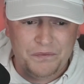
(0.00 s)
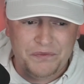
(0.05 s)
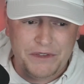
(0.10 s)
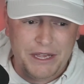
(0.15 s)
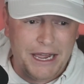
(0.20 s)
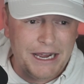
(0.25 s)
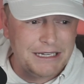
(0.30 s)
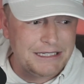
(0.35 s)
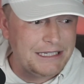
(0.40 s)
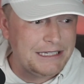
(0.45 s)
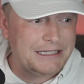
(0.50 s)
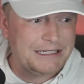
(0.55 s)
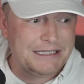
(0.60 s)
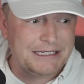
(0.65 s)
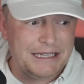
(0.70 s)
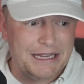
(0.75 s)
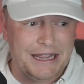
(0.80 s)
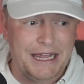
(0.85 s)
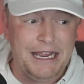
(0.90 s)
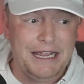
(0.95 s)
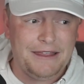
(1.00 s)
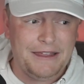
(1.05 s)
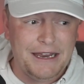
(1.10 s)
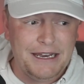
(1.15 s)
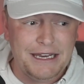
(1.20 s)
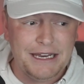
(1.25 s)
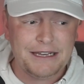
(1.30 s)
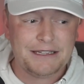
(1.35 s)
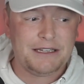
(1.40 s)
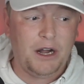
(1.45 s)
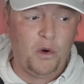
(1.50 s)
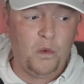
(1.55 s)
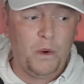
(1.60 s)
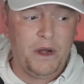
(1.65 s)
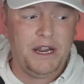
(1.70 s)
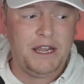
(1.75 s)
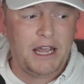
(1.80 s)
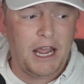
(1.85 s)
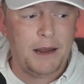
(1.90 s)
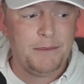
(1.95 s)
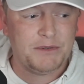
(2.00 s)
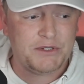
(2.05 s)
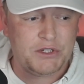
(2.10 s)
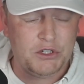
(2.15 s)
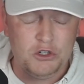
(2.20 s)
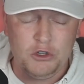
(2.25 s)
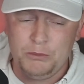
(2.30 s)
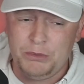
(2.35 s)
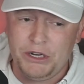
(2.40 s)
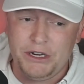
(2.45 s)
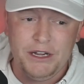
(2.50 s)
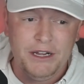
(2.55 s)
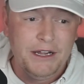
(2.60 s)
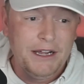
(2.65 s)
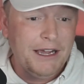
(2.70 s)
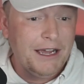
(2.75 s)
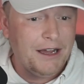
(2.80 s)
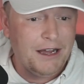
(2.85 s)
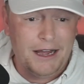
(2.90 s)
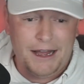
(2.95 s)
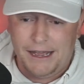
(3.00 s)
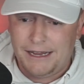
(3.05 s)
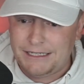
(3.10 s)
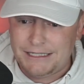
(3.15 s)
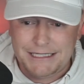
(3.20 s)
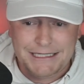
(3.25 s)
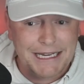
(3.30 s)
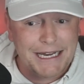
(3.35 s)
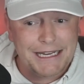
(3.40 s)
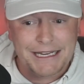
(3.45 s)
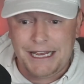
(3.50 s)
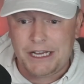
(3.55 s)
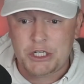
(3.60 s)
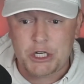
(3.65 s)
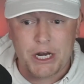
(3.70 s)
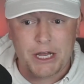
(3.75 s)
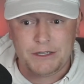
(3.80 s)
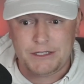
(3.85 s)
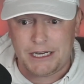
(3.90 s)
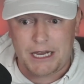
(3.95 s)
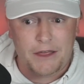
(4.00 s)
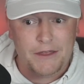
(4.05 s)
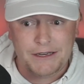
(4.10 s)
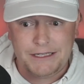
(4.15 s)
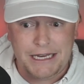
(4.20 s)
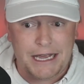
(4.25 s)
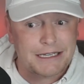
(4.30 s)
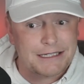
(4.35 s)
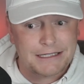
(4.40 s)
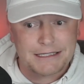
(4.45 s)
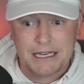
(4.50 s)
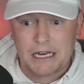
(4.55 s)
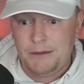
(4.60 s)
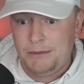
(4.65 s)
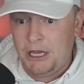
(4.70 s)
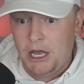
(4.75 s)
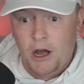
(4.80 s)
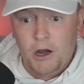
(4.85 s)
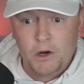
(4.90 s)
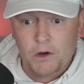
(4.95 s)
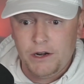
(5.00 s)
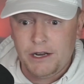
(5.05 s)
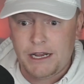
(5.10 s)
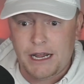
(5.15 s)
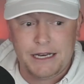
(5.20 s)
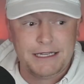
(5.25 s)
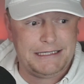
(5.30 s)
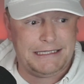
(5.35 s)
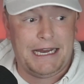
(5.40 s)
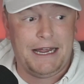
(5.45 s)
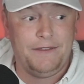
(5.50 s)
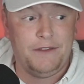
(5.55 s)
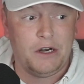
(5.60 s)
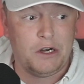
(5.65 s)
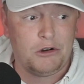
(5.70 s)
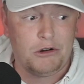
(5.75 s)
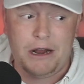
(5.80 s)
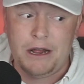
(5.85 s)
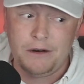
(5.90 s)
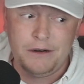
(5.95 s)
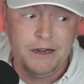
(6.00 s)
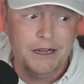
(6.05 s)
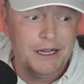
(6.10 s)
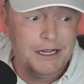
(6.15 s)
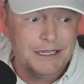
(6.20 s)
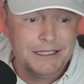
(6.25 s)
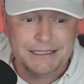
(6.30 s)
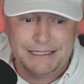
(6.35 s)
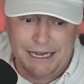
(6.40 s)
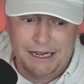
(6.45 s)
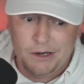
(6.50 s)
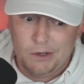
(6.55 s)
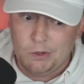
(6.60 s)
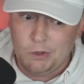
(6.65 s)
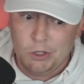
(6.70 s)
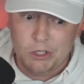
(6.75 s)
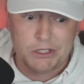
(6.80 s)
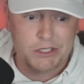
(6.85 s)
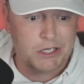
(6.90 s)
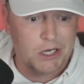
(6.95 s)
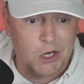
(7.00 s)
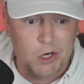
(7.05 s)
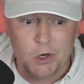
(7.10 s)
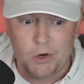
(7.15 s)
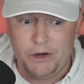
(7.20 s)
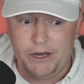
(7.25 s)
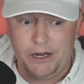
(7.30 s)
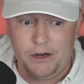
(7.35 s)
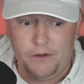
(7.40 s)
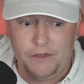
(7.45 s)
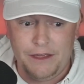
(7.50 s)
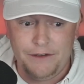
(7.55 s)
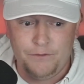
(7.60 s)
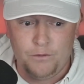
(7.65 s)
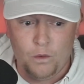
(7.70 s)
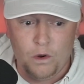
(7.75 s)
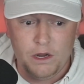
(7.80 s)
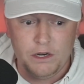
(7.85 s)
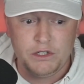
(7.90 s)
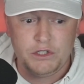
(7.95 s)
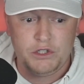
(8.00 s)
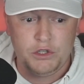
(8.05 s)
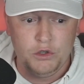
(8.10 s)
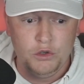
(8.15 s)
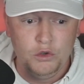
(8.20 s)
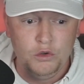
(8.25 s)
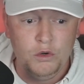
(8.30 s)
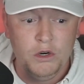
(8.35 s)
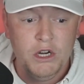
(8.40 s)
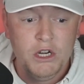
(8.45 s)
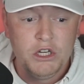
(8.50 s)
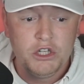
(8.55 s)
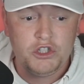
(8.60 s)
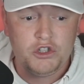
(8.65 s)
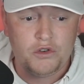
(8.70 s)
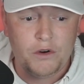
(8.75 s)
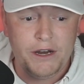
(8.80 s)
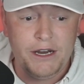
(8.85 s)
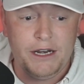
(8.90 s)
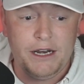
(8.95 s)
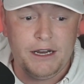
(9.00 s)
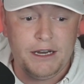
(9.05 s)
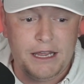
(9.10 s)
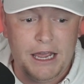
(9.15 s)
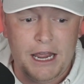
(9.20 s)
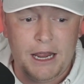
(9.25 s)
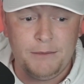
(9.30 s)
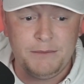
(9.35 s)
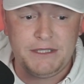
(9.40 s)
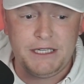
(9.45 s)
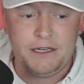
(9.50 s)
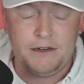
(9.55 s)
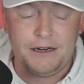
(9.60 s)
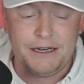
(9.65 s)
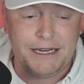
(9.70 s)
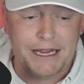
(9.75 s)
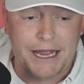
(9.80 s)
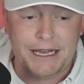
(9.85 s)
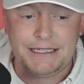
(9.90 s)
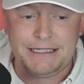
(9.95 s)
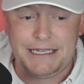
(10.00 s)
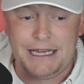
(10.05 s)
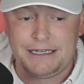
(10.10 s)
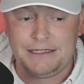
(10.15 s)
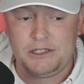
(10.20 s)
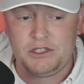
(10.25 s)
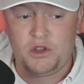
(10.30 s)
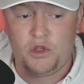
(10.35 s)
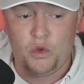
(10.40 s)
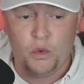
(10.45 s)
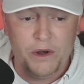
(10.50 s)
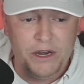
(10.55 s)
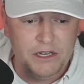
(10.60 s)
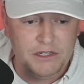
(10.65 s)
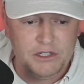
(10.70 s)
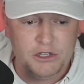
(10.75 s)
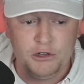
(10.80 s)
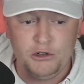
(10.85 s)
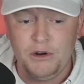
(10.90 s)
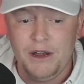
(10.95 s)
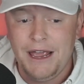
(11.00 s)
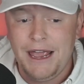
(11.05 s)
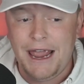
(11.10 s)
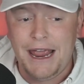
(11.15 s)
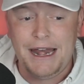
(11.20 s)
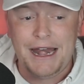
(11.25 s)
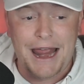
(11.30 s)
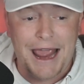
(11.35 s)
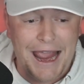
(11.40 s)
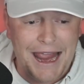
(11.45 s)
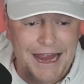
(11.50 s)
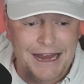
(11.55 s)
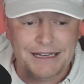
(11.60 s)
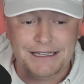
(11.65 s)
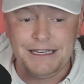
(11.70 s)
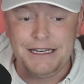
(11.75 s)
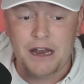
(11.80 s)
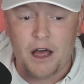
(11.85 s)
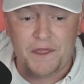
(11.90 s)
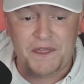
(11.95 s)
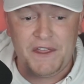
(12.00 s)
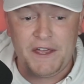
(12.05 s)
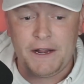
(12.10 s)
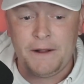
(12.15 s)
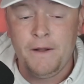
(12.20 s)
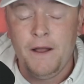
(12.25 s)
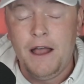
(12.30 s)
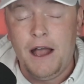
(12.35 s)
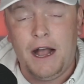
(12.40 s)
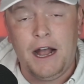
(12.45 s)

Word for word: Texas, they need to start winning games too, but I said it yesterday. I was like, I think Texas is going to be hungry to kind of stand their ground. Seattle looks hungry here. They've won 2 straight games here against Texas, 3-2 and 8-0.